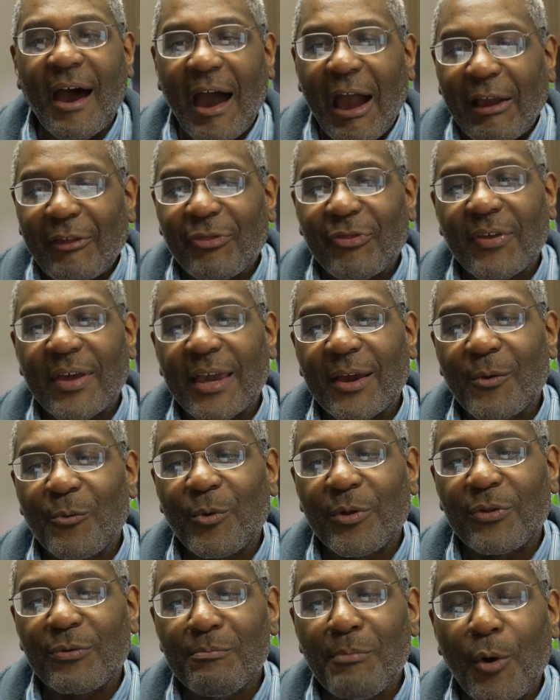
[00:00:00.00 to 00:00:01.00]
I think,
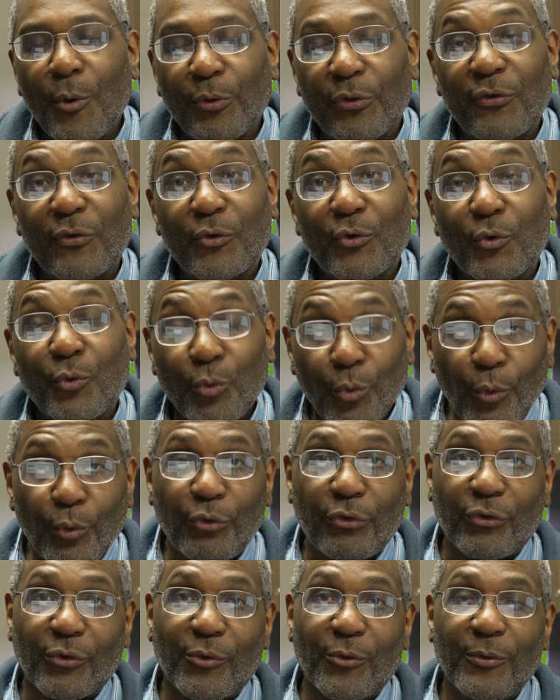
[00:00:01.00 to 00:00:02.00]
was most
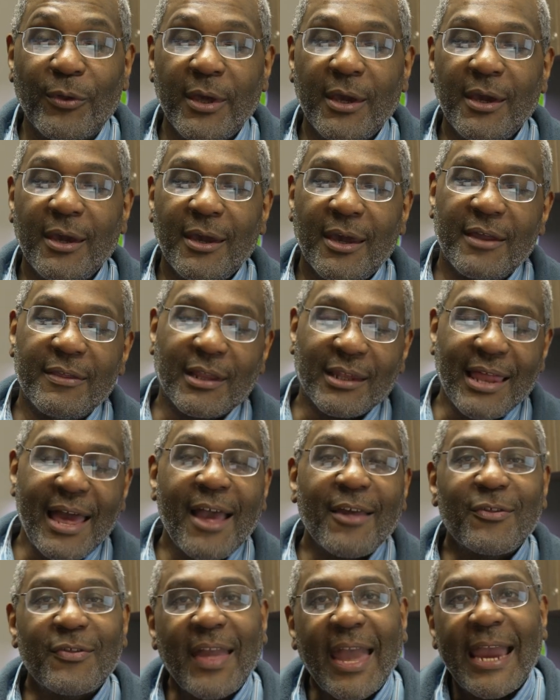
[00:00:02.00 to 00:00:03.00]
crucial in the
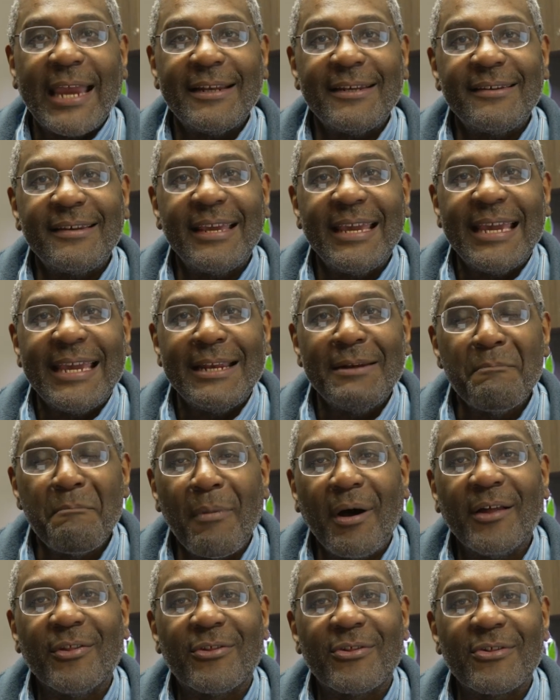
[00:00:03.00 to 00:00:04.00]
last 18
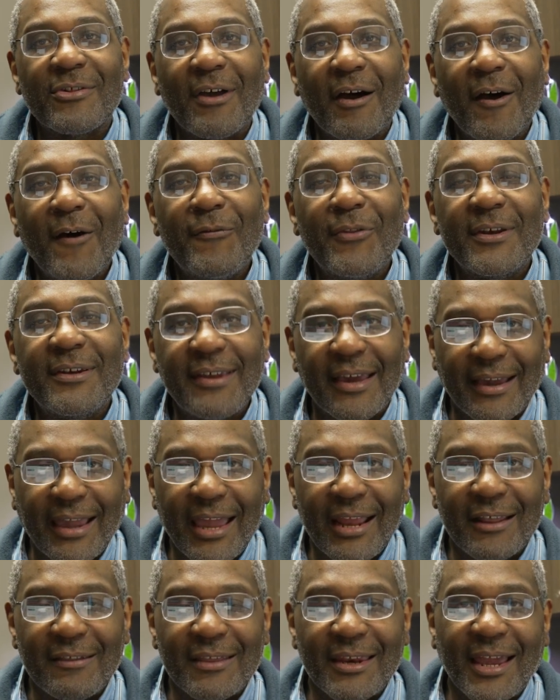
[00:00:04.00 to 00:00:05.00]
months of the
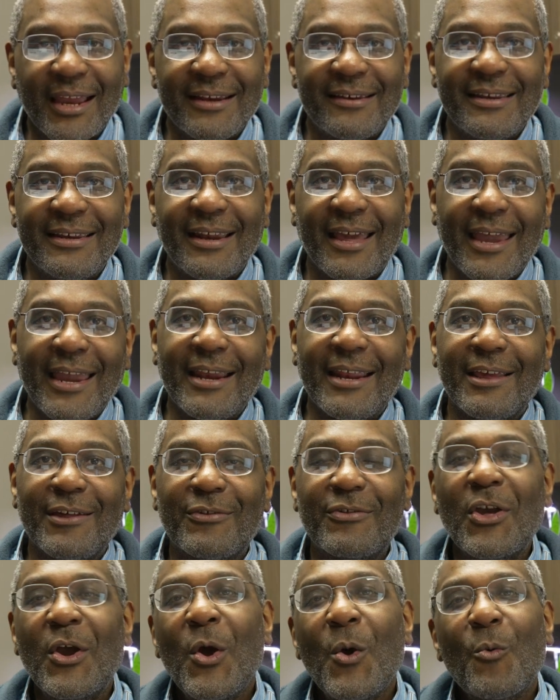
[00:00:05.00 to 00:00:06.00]
decade of the
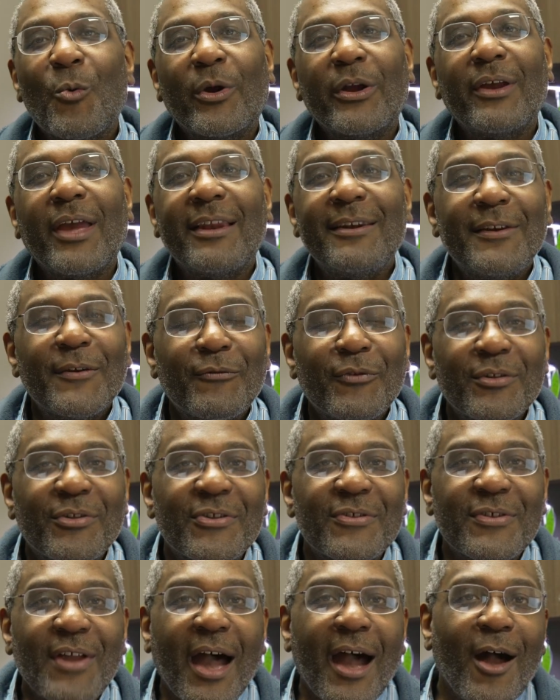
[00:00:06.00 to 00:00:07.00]
1980s, where you had different
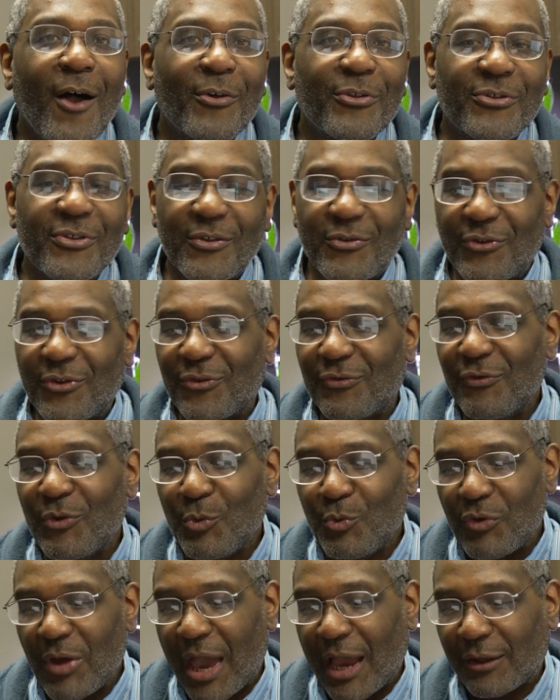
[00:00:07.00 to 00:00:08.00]
styles such as
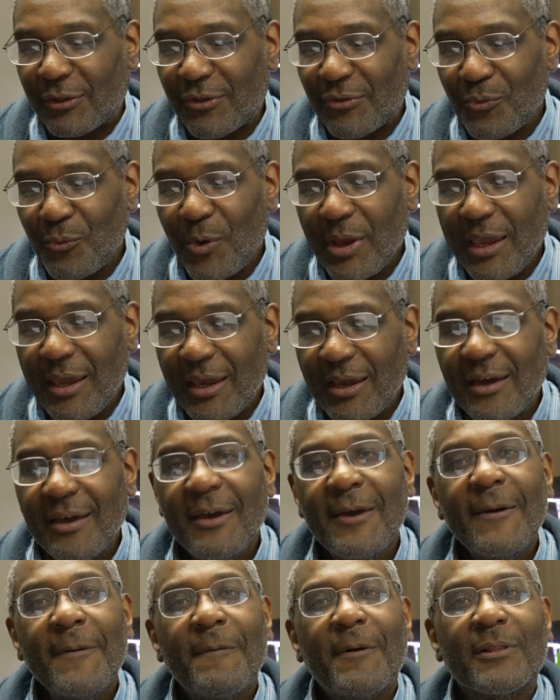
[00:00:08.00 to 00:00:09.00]
New Jack Swing,
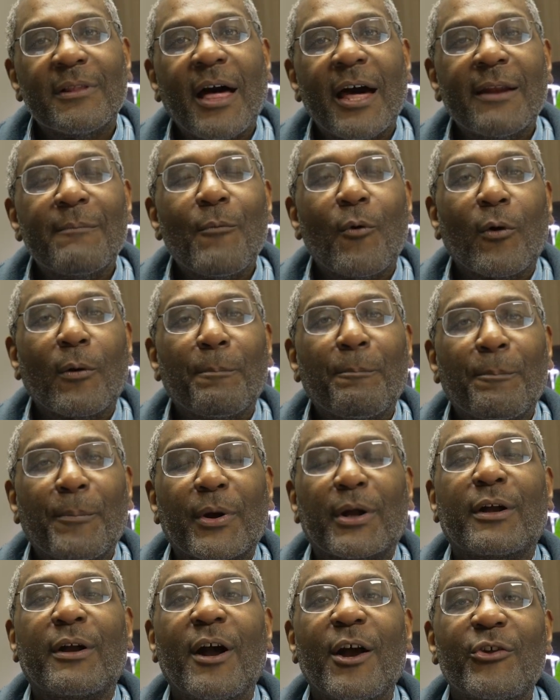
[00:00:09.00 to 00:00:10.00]
a lot of more
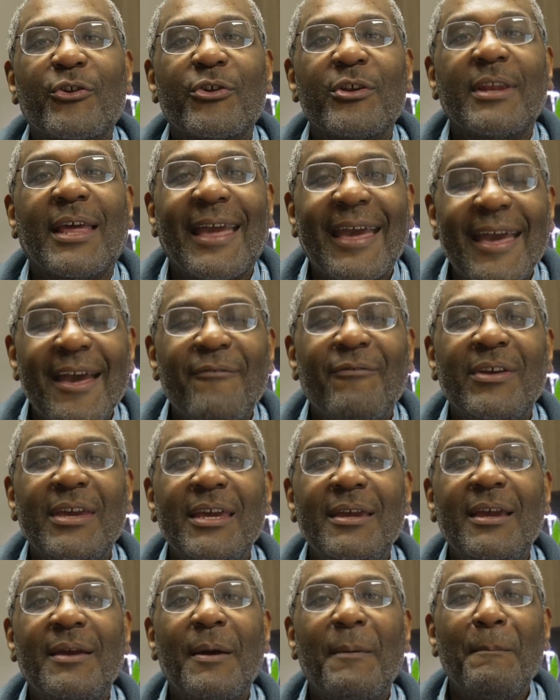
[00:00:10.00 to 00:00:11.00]

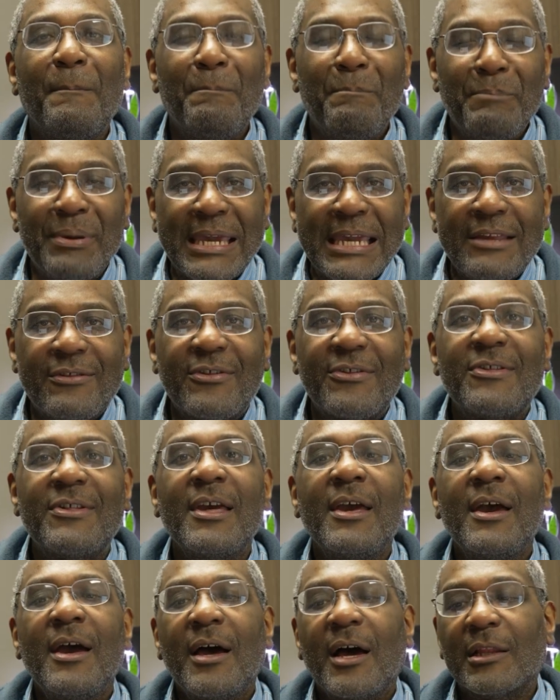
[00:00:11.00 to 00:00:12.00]
percussion-heavy
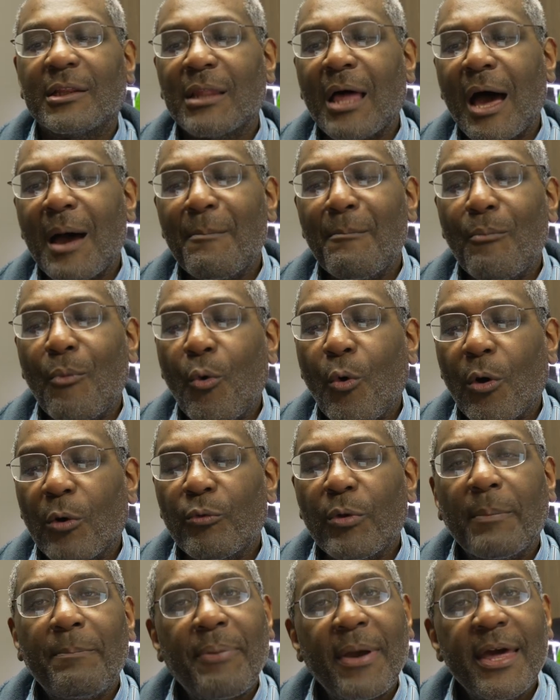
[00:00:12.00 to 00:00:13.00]
beats, a lot more
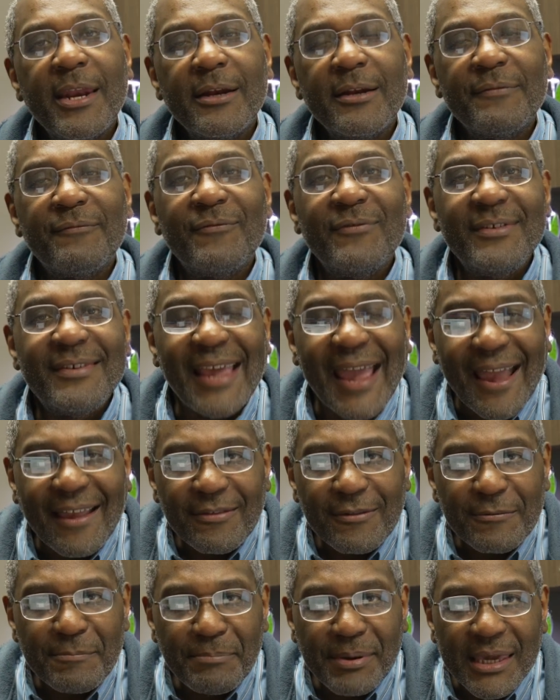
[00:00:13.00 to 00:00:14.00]
repetitive
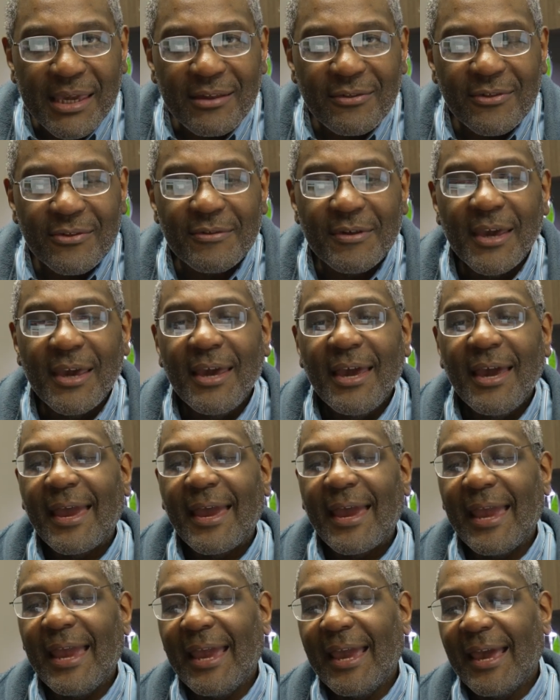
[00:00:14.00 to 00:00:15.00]
dance beats,
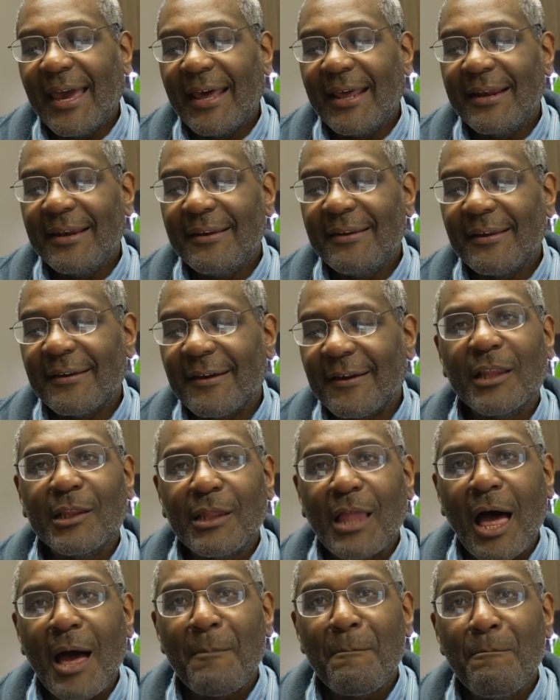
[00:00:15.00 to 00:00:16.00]
and a
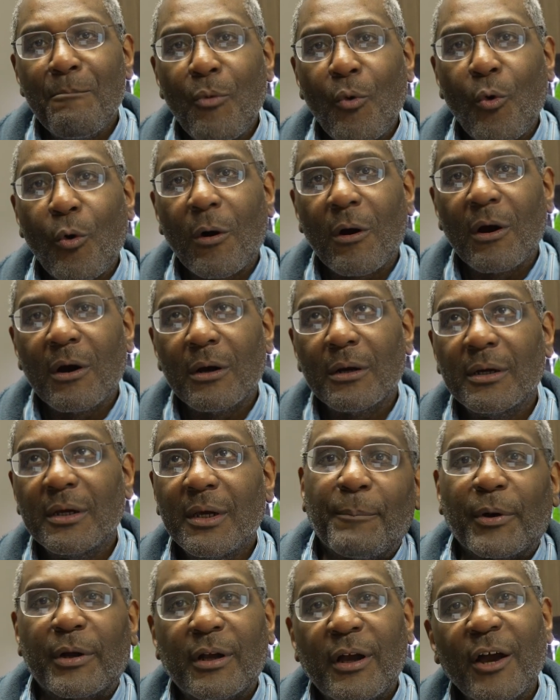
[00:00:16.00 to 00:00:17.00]
lot more
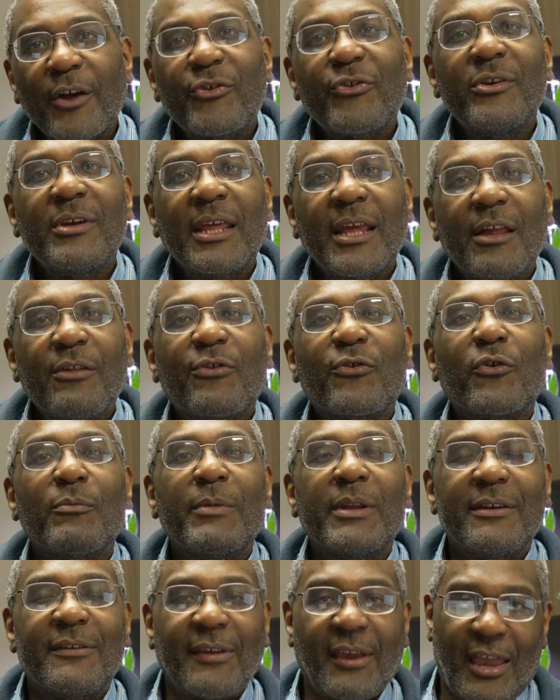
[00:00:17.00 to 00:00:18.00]
percussion
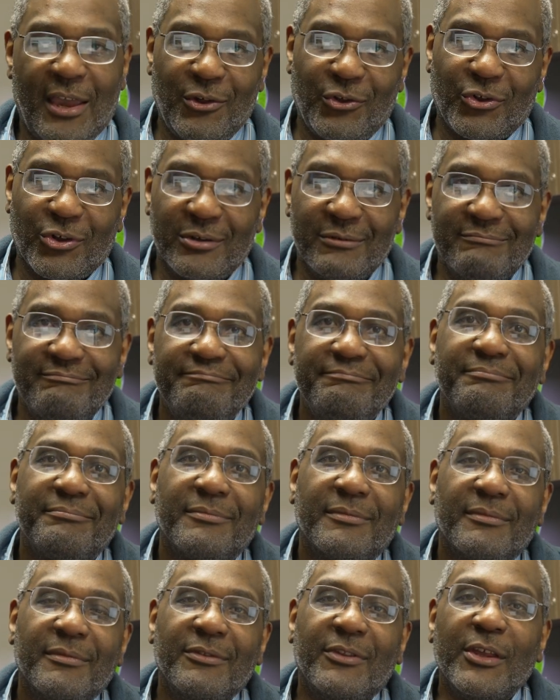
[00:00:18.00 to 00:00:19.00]
instrumentation
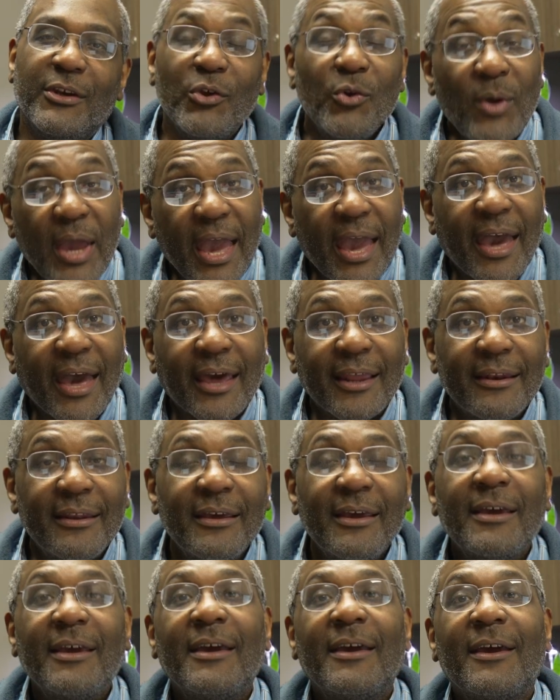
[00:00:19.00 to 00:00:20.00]
than you had
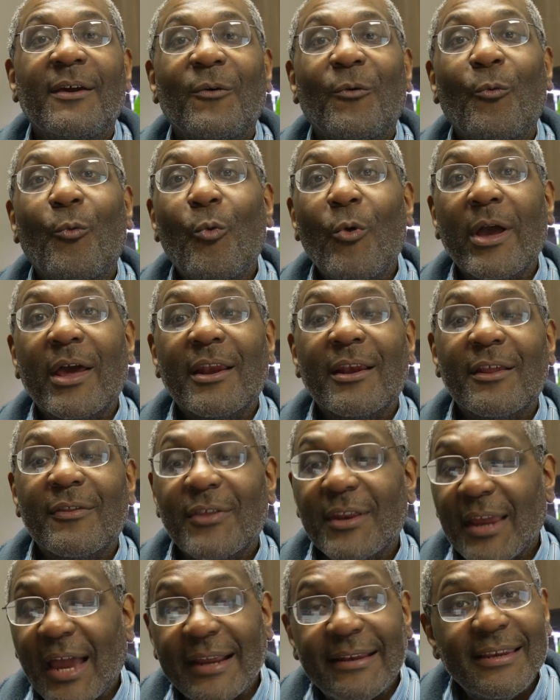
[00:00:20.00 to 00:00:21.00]
when
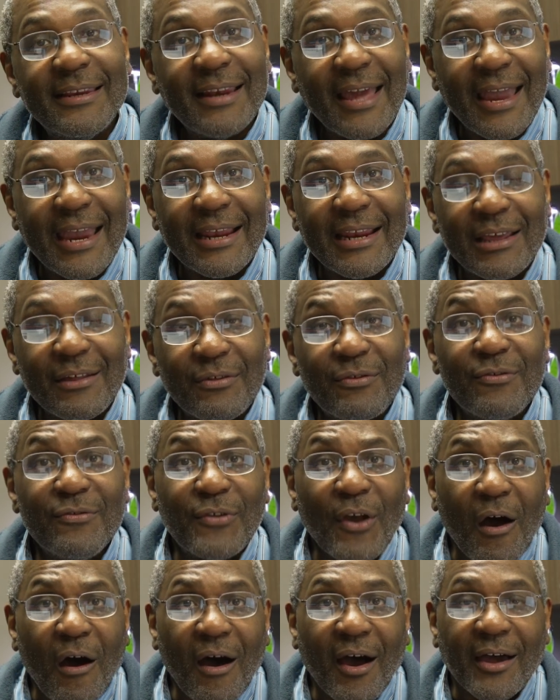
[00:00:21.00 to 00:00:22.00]
the 1980s
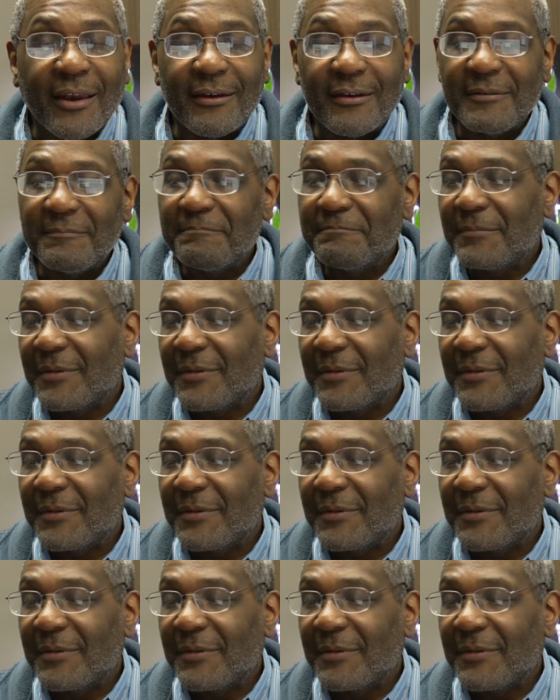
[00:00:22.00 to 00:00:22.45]
dawned.